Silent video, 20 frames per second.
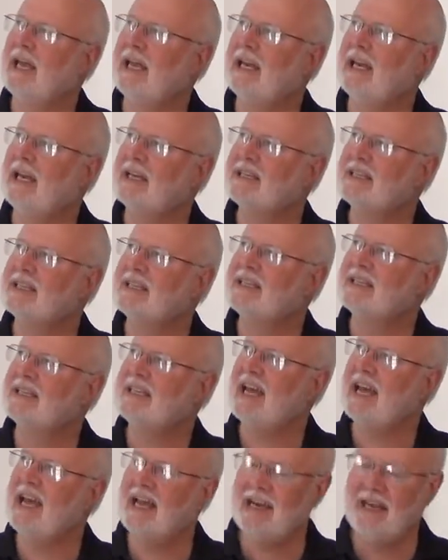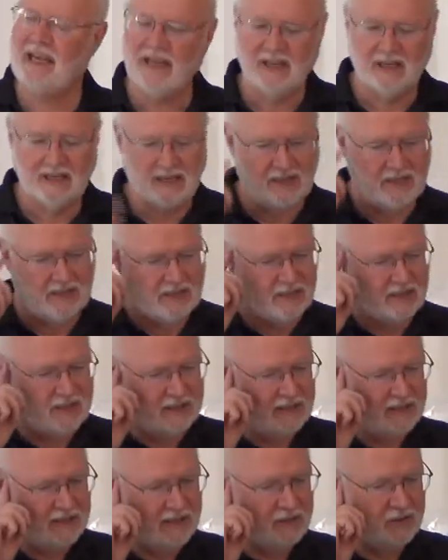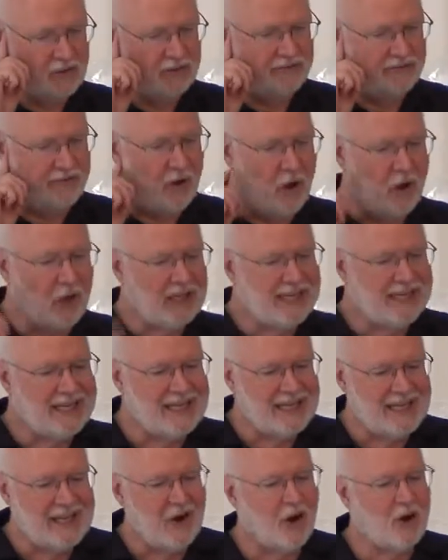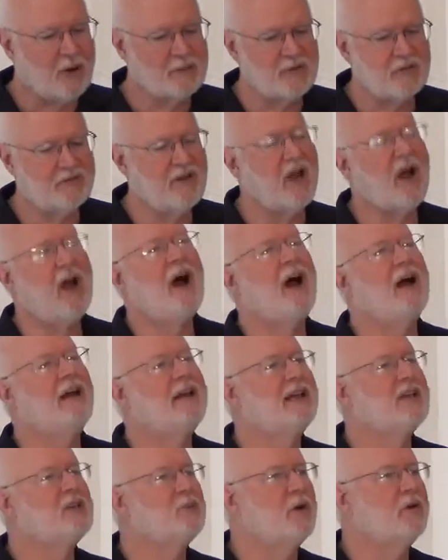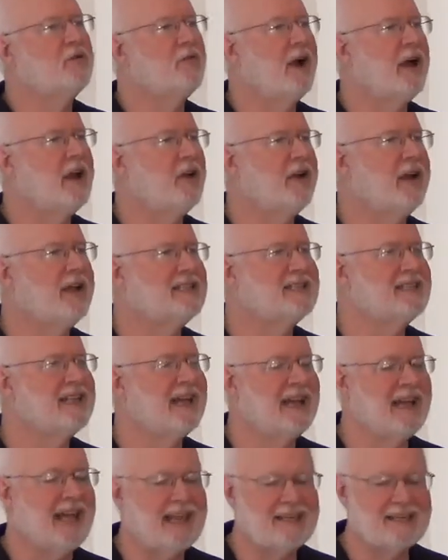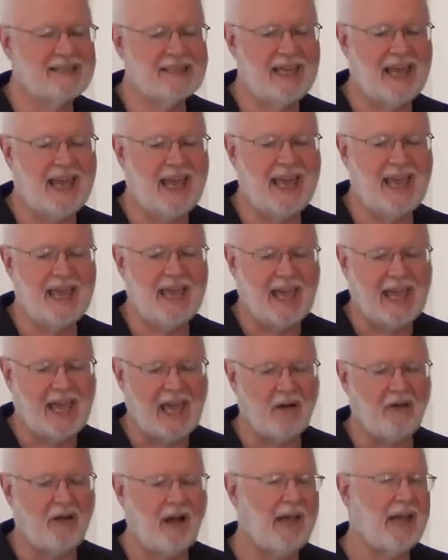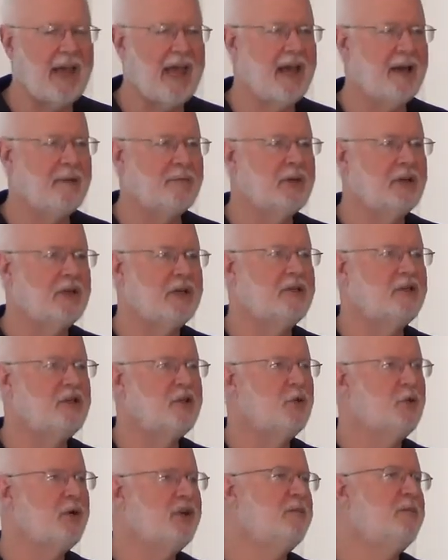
It is instead to fall into the arms of God, as one writer has said, and say, Here I am, do